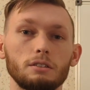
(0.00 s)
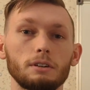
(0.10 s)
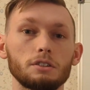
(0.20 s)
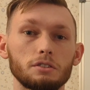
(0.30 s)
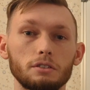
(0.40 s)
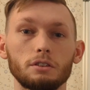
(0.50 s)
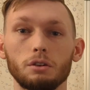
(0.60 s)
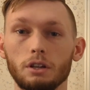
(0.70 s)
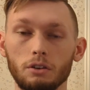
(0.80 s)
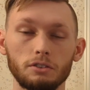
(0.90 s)
eventually
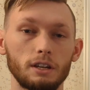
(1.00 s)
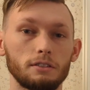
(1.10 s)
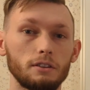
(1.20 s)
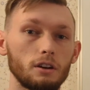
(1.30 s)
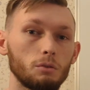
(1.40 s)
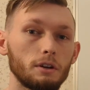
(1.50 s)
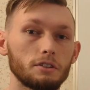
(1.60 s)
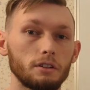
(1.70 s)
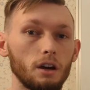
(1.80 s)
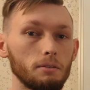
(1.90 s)
could irritate the
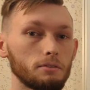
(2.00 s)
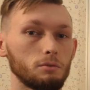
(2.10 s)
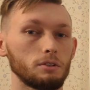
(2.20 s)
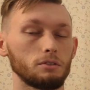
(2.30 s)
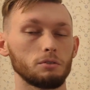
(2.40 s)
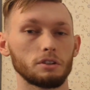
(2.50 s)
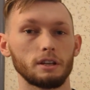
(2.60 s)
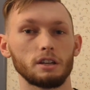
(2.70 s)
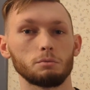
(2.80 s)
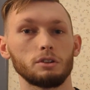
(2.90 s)
airways enough to induce an
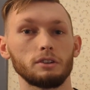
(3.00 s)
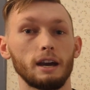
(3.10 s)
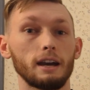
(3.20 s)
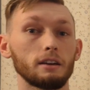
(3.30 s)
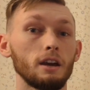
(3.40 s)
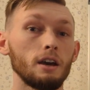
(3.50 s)
asthma attack.